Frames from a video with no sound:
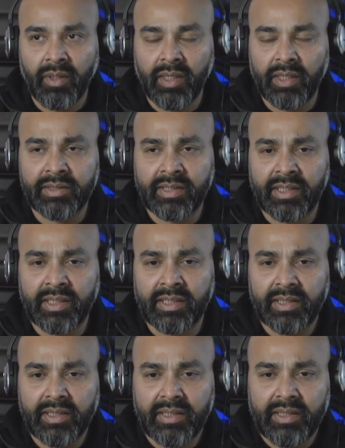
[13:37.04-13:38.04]
And
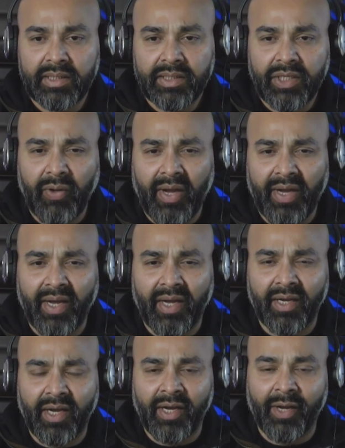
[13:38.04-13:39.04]

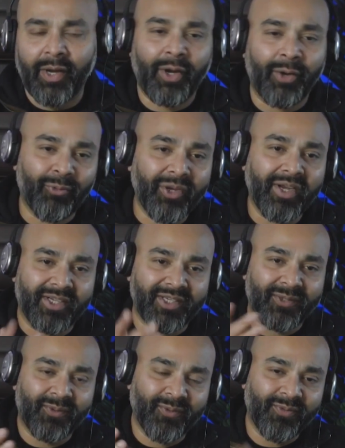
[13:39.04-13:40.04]
I
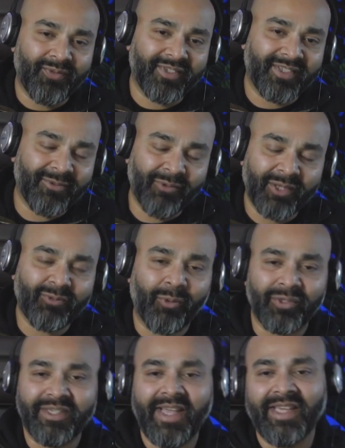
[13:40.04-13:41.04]
realized what
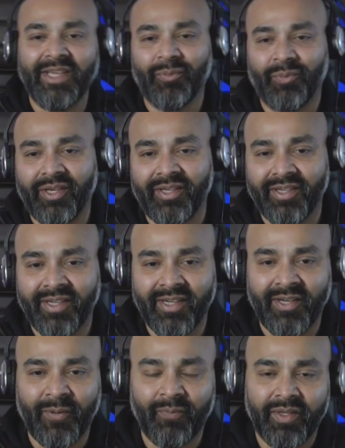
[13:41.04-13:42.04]
was nagging at me.
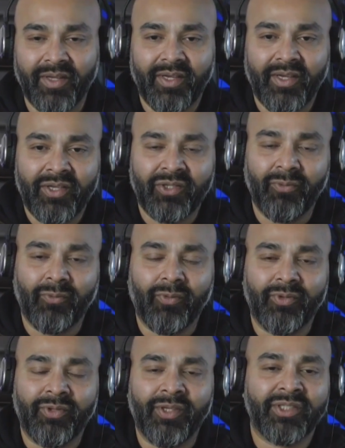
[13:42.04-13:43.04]

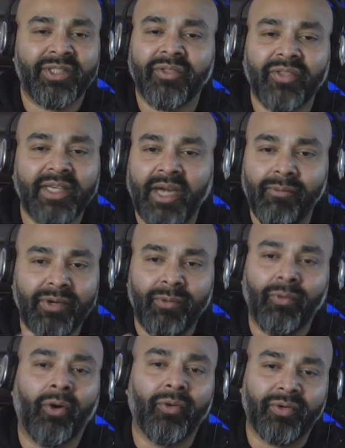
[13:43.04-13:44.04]
So there's nothing inherently
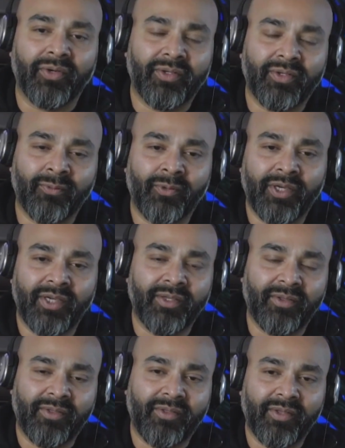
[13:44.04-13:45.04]
wrong
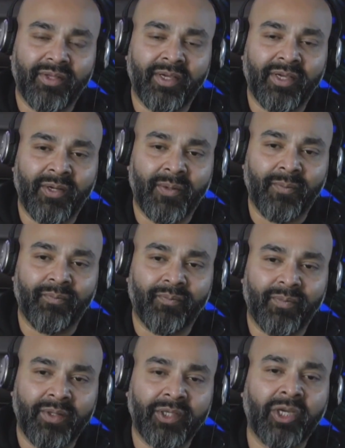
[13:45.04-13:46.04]
with
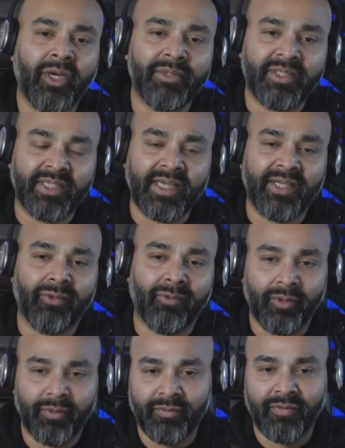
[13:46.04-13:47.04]
the coming
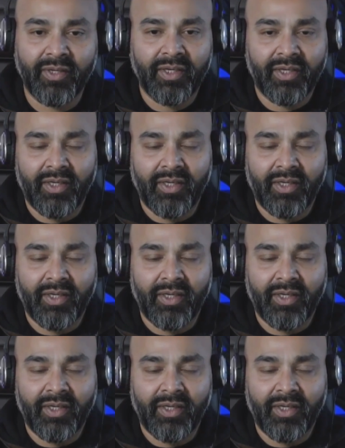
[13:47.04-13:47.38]
together of